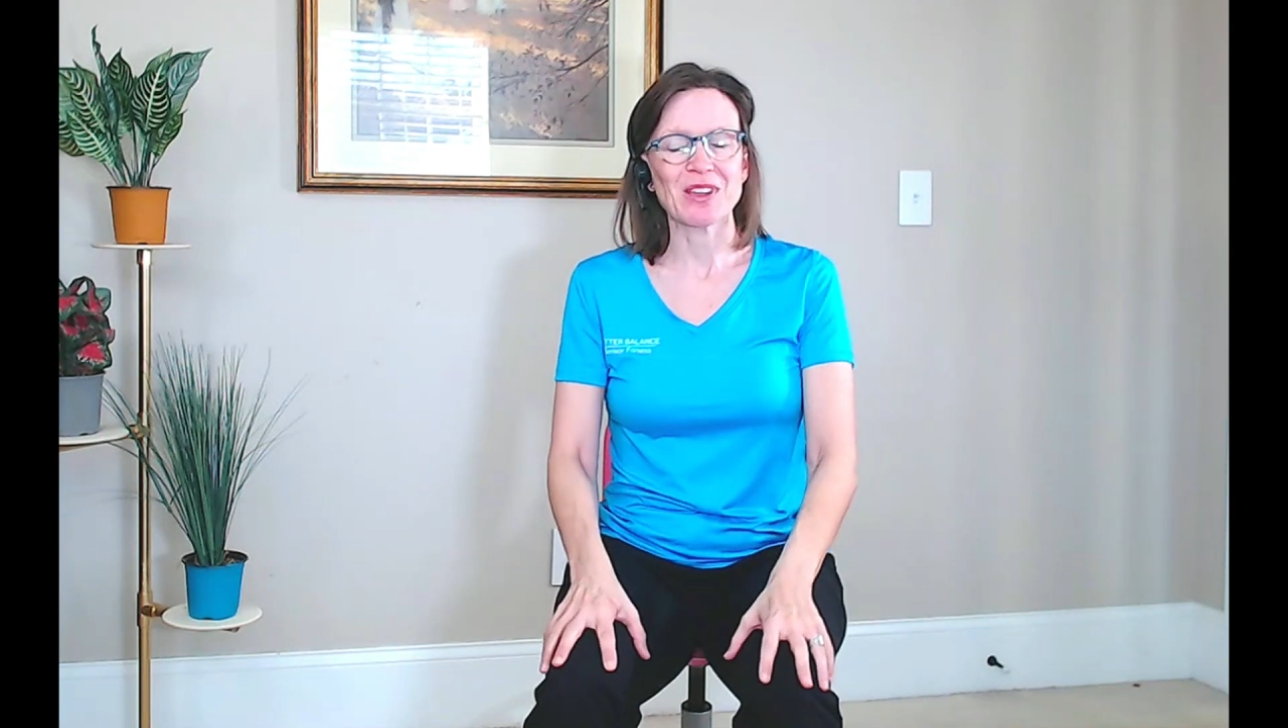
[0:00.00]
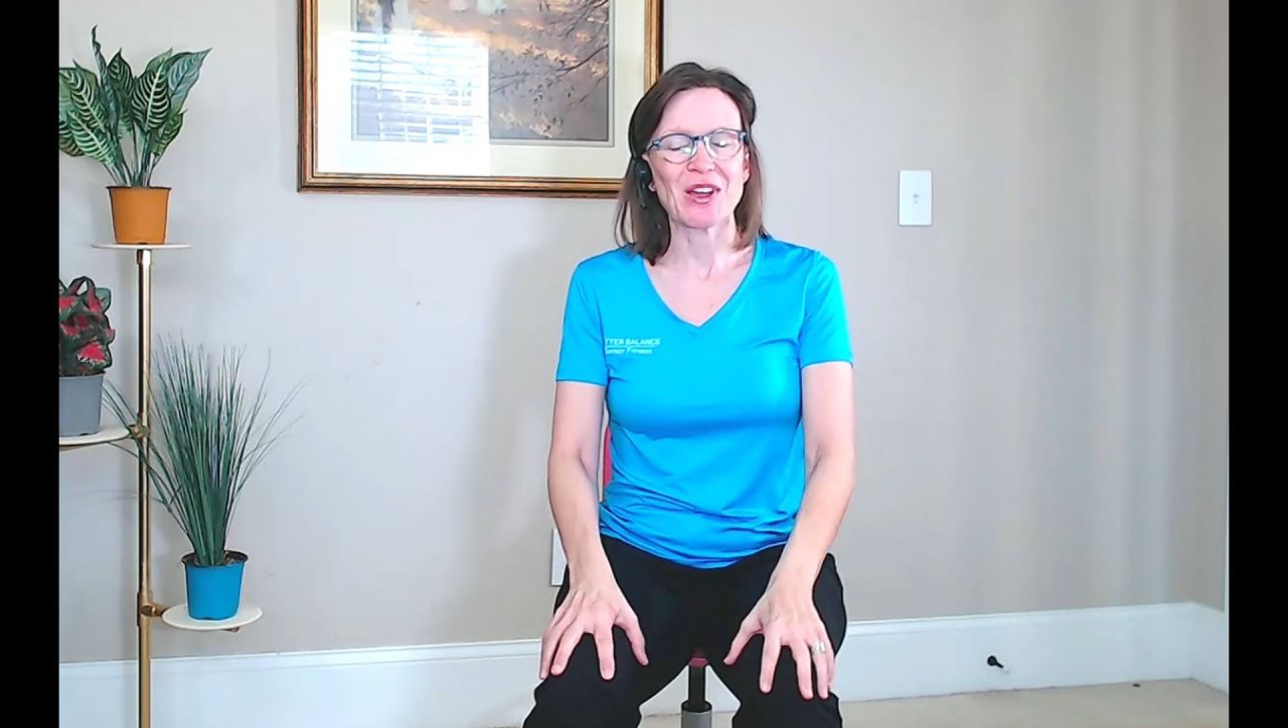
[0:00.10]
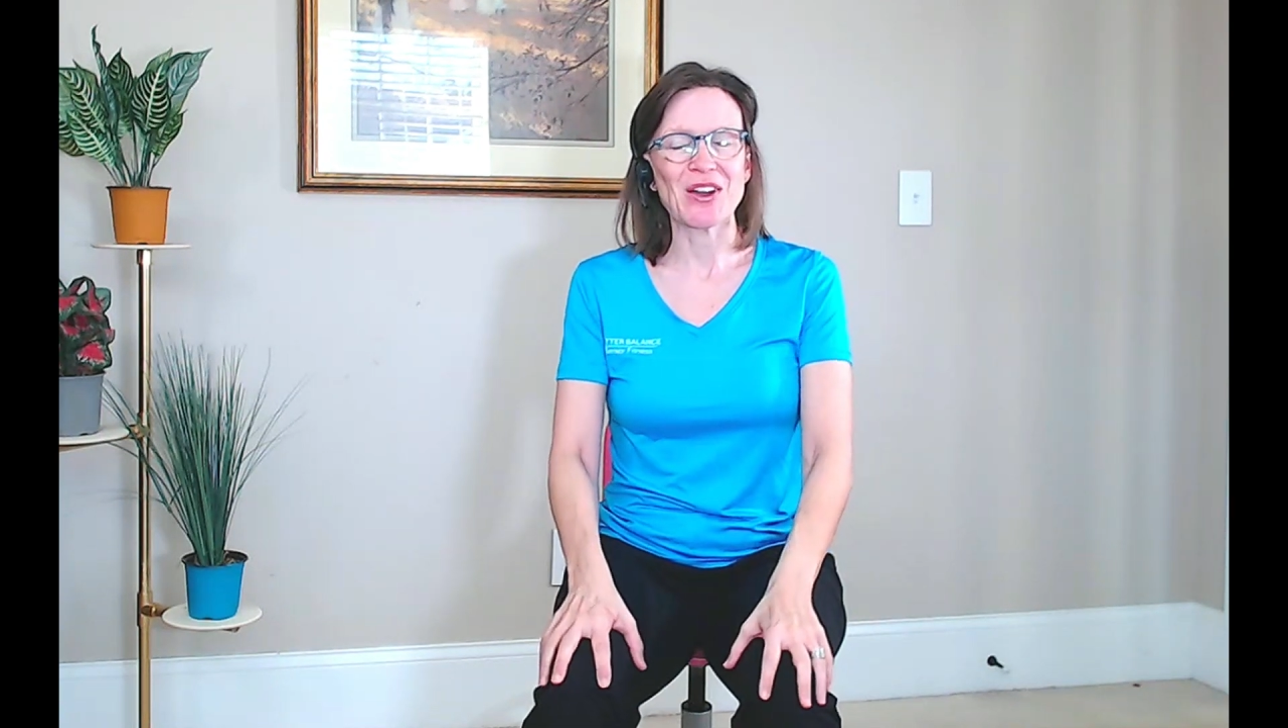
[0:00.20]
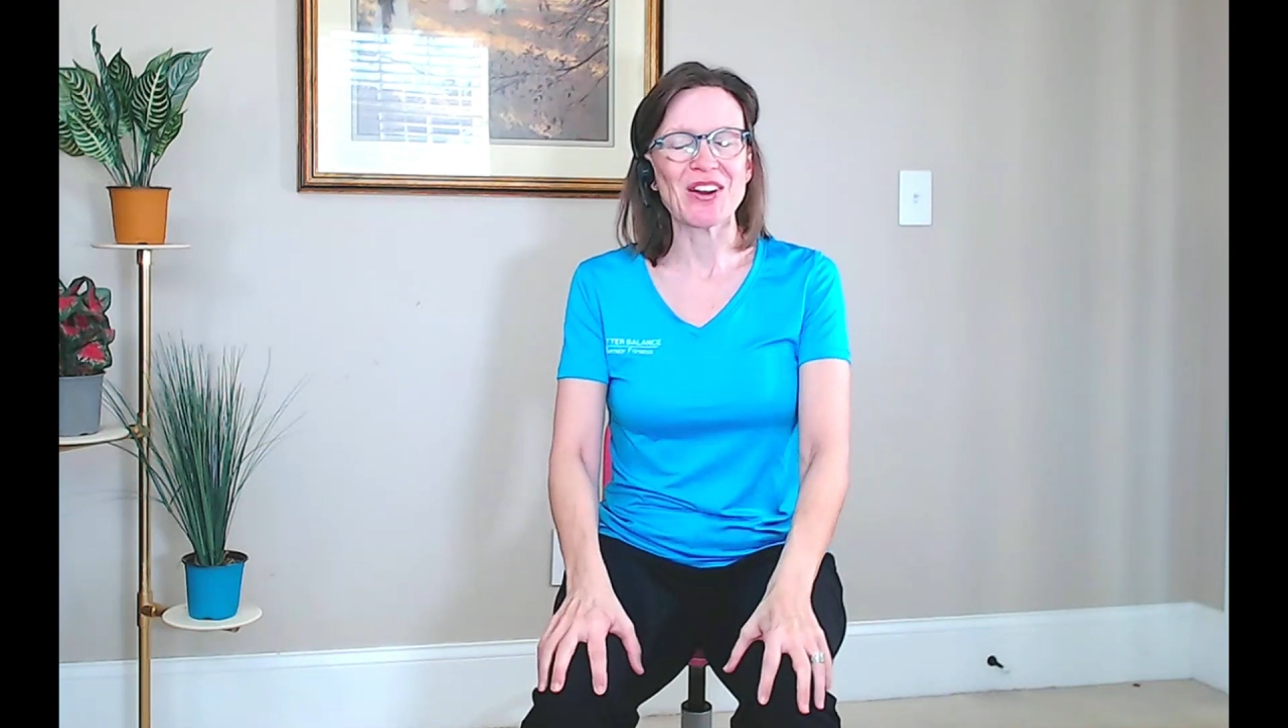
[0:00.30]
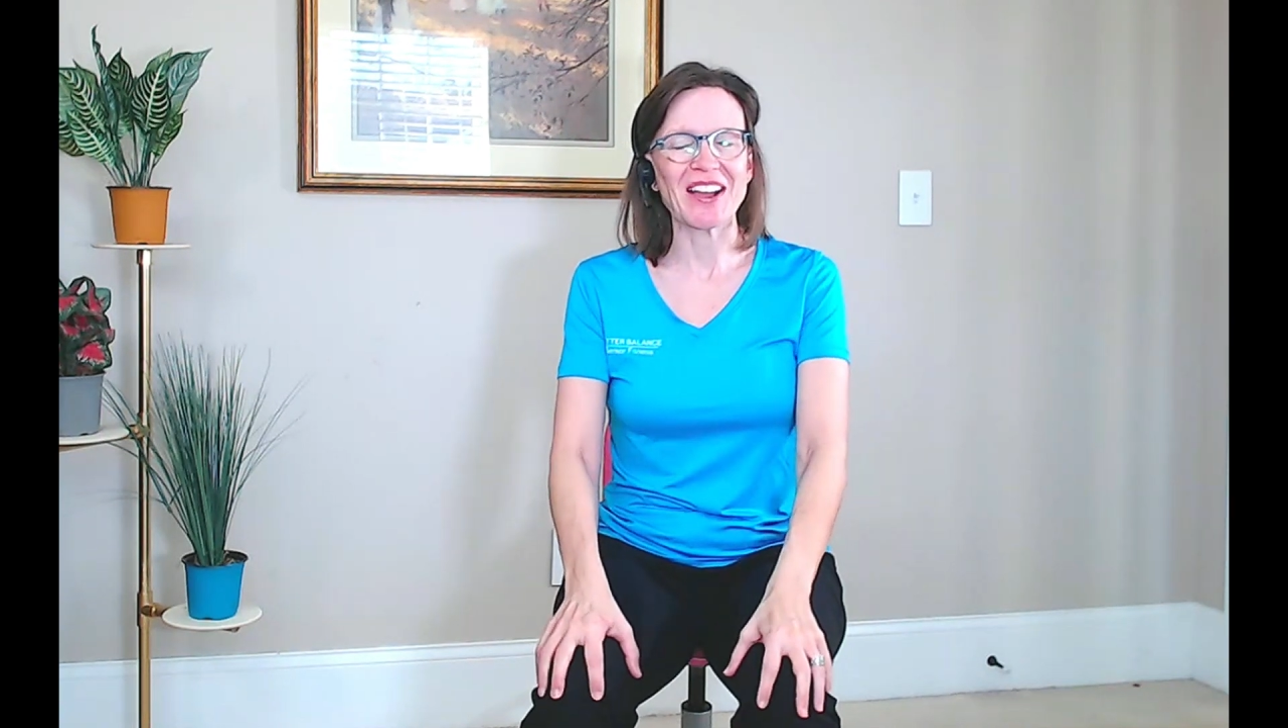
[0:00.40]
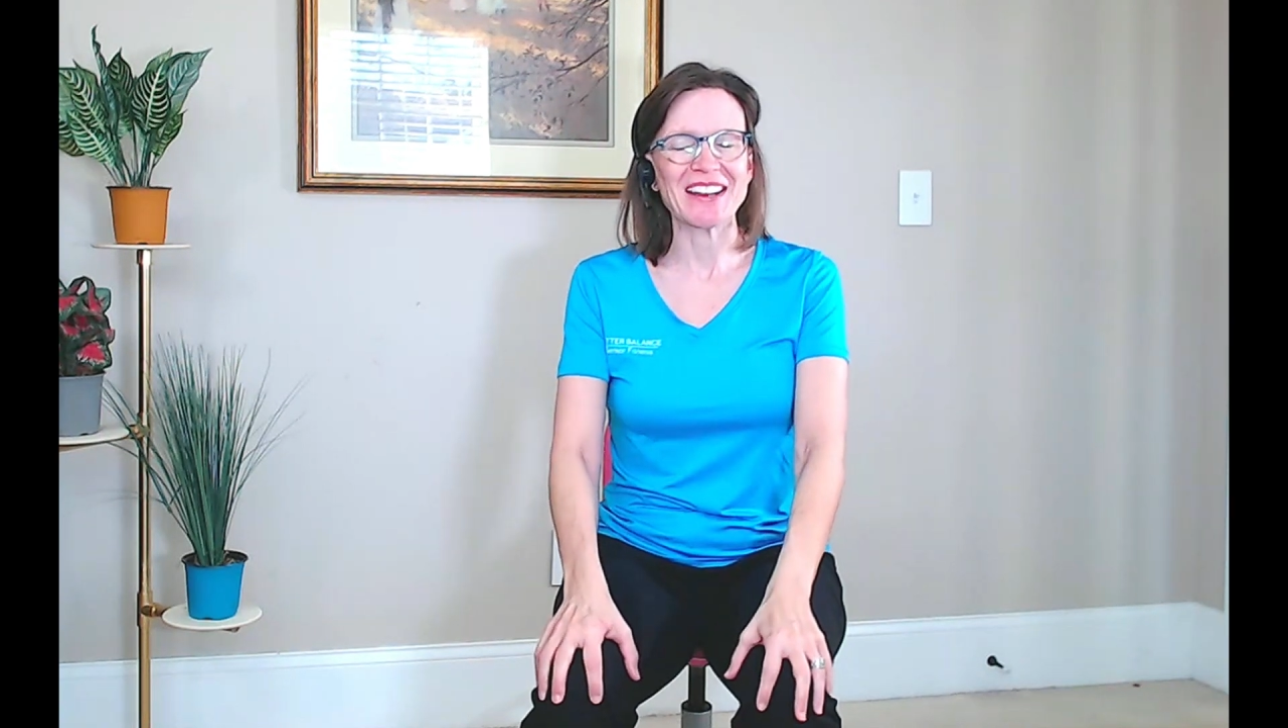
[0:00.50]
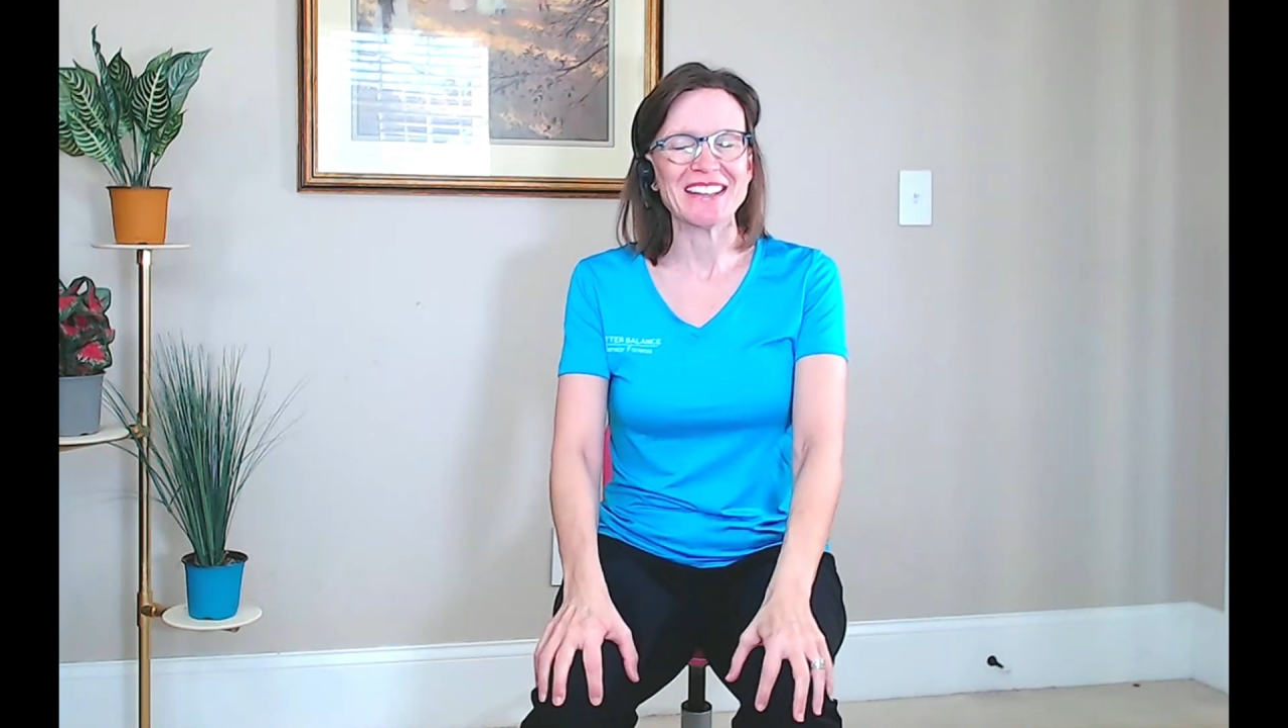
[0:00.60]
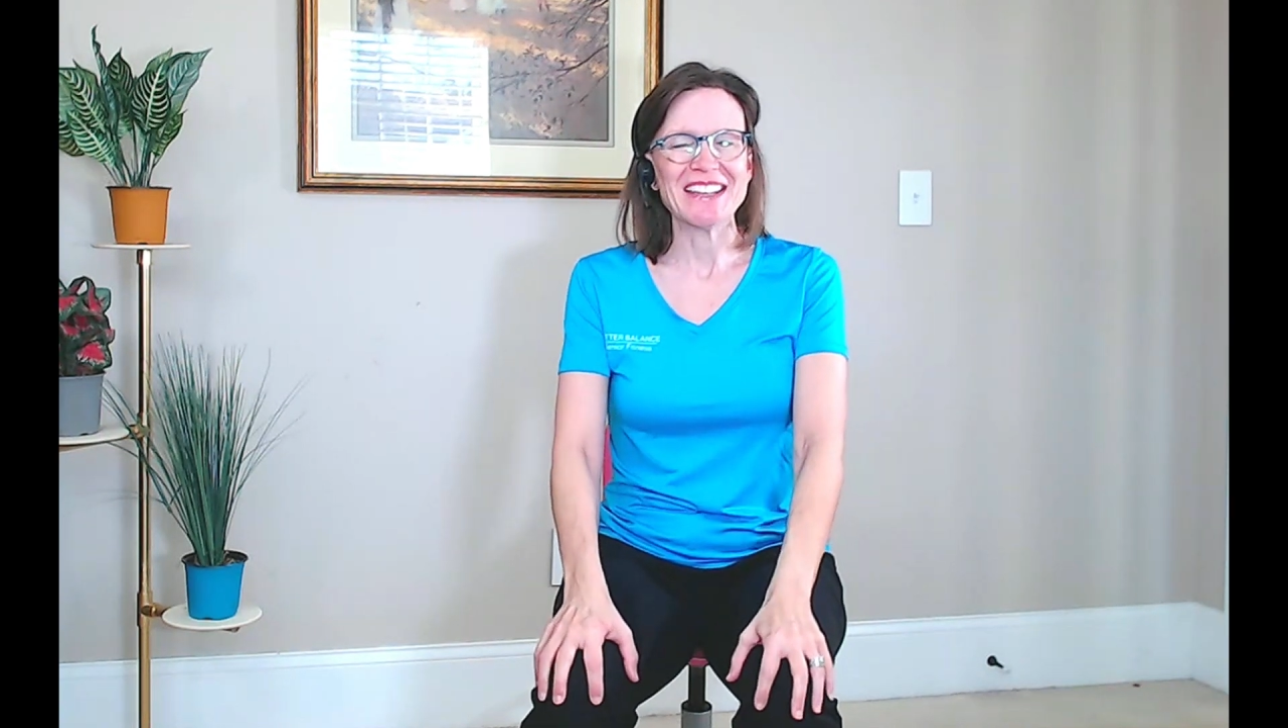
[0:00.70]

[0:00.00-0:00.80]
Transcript: All right.